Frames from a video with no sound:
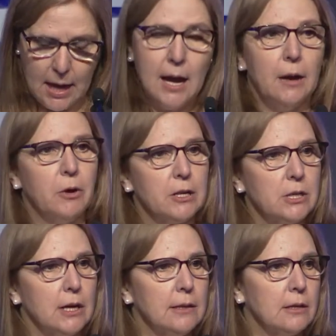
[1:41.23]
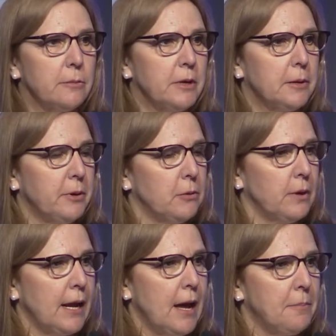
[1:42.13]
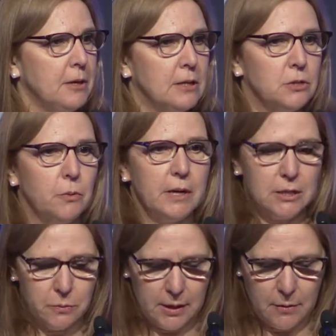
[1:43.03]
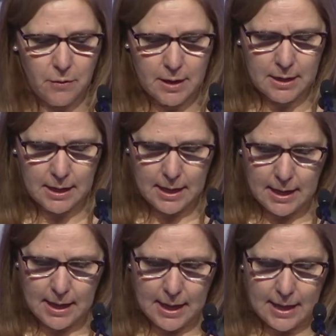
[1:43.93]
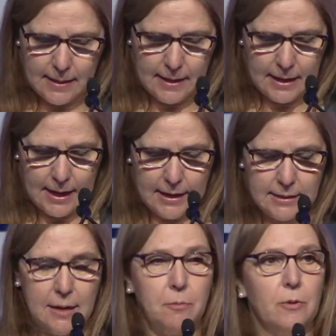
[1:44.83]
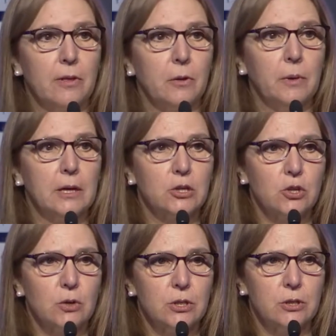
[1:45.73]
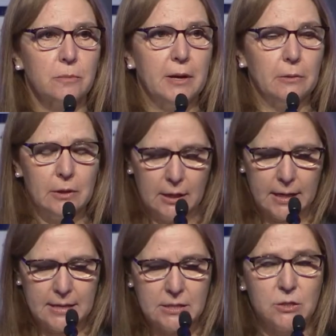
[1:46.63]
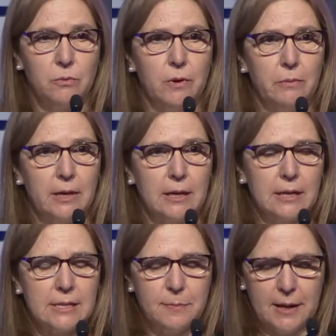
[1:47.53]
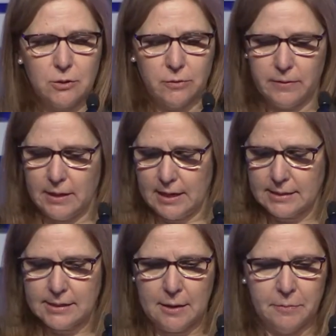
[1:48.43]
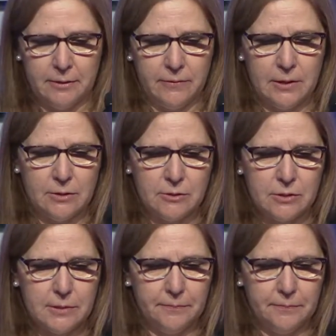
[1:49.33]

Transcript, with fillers: I want to talk a little bit about what happened in 2021 and then end up with a quick short term outlook as to what we can expect over the next couple of years.